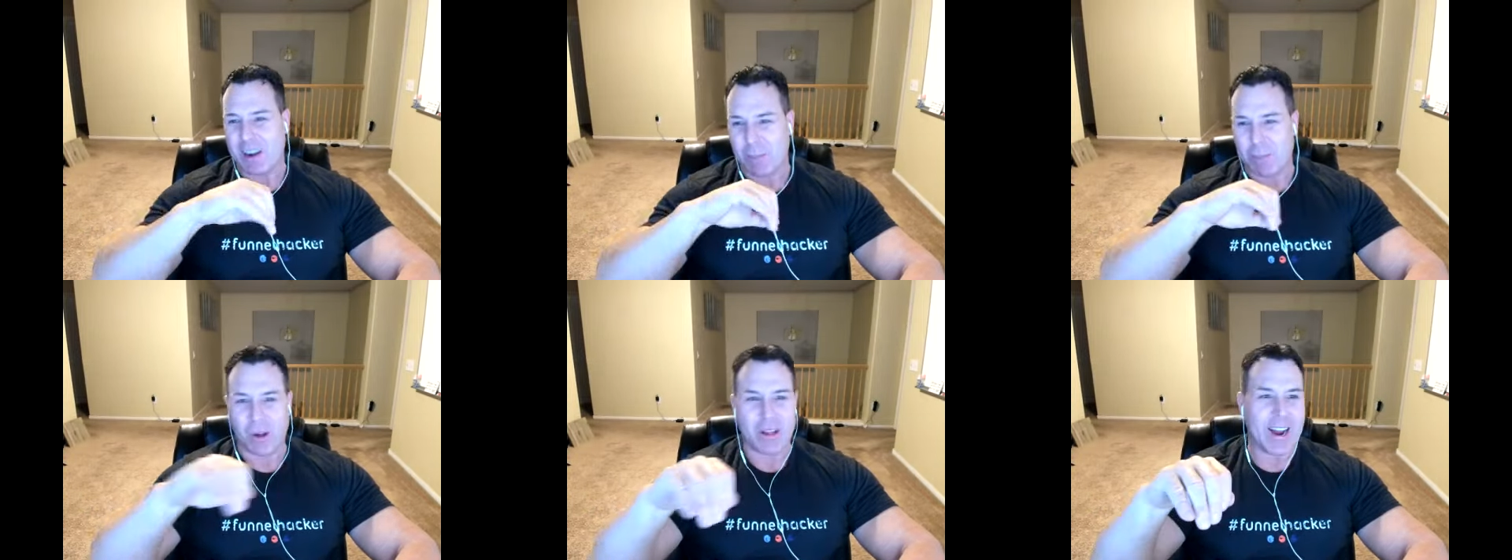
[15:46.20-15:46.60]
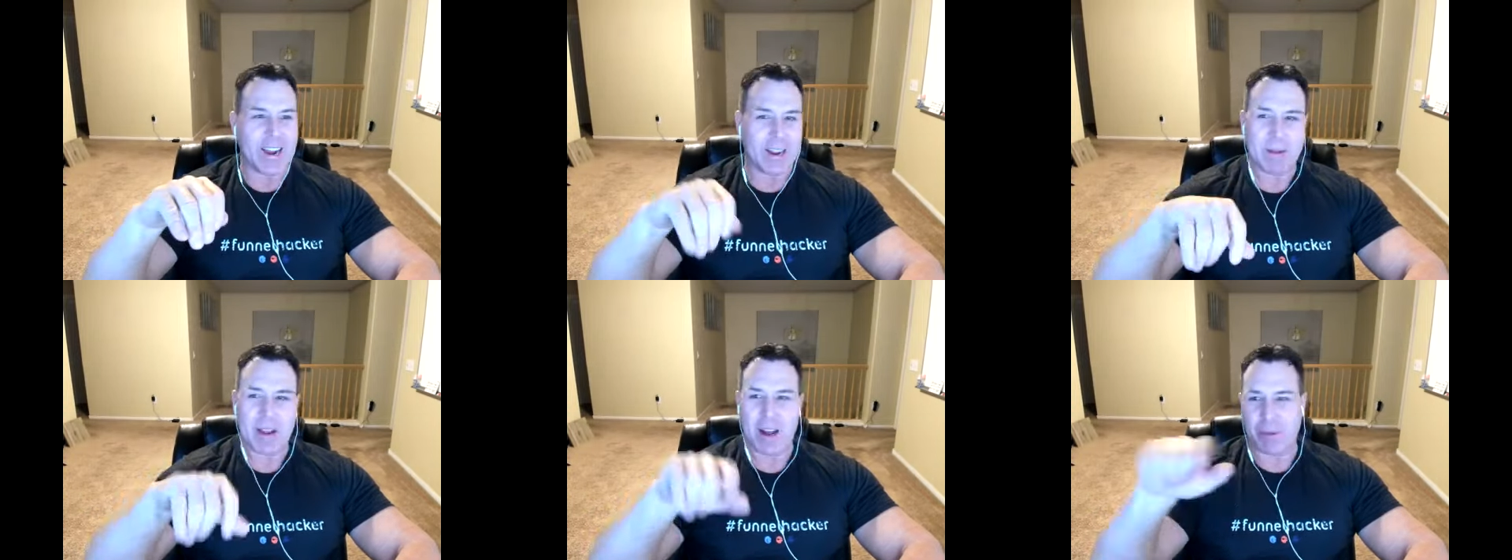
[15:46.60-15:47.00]
Pull that
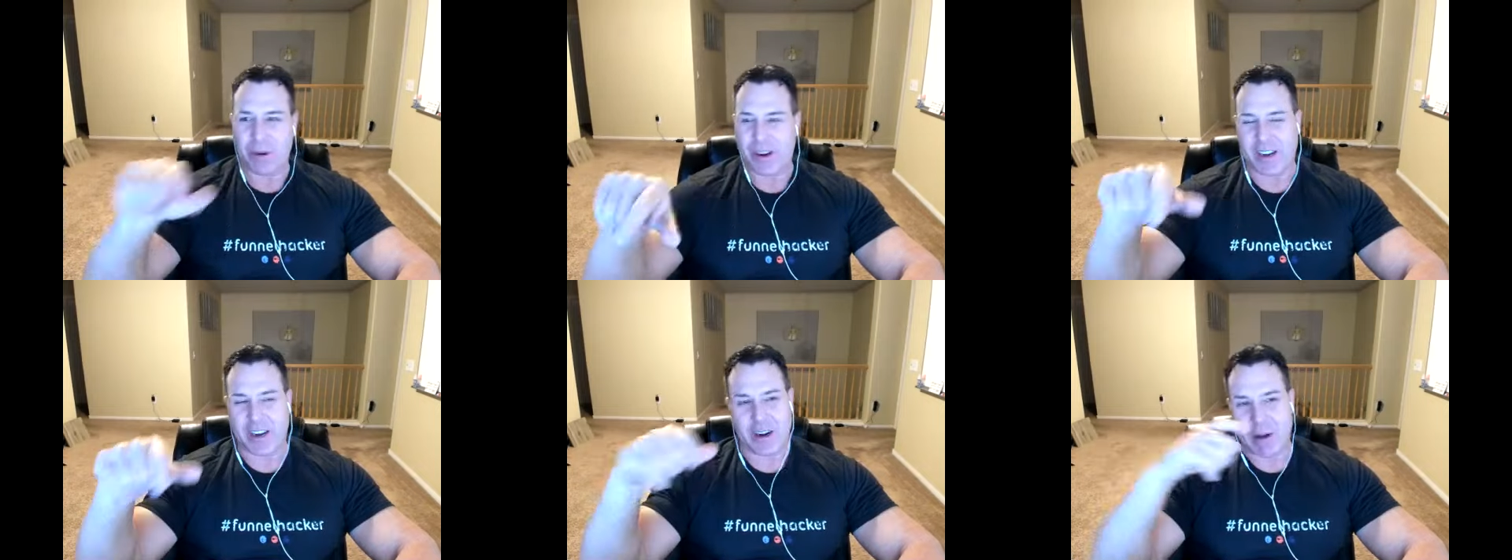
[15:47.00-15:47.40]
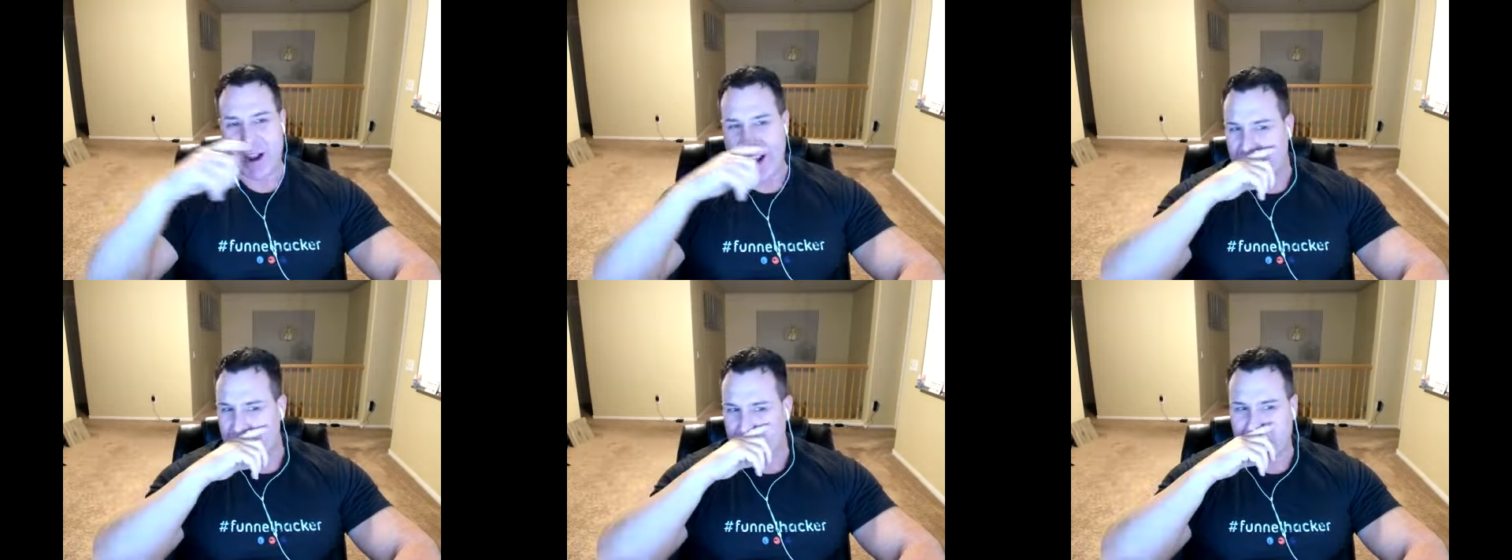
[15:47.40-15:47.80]
email, put it into my
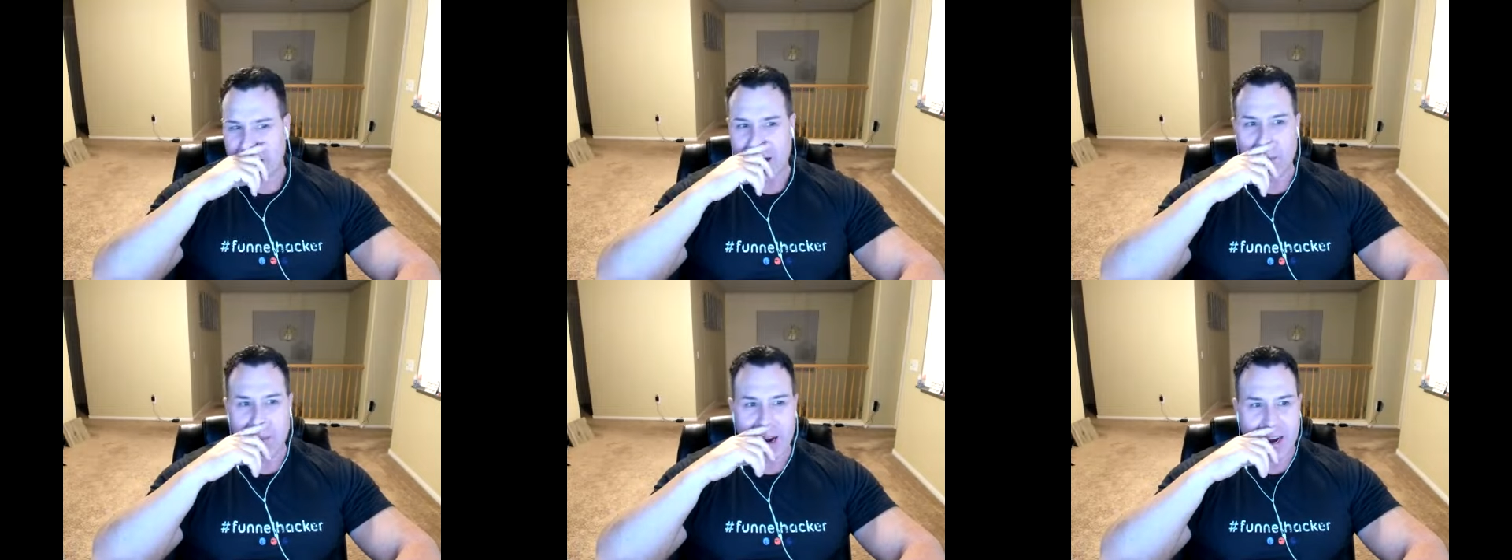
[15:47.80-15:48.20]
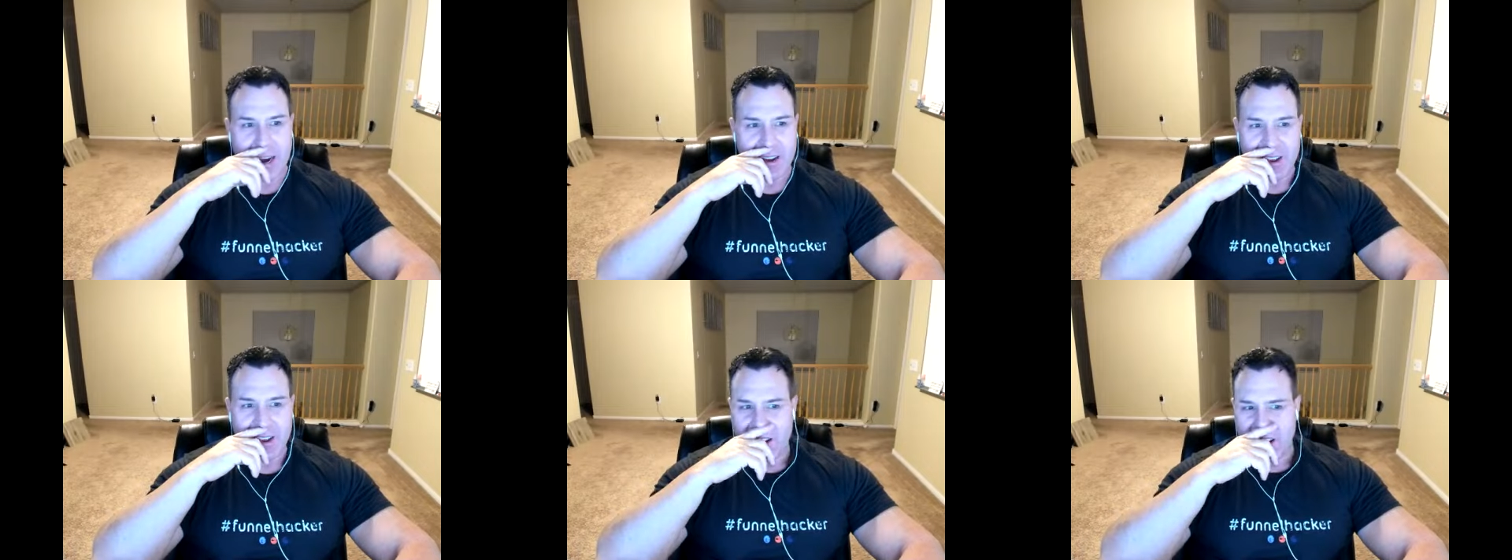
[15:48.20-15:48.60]
active campaign,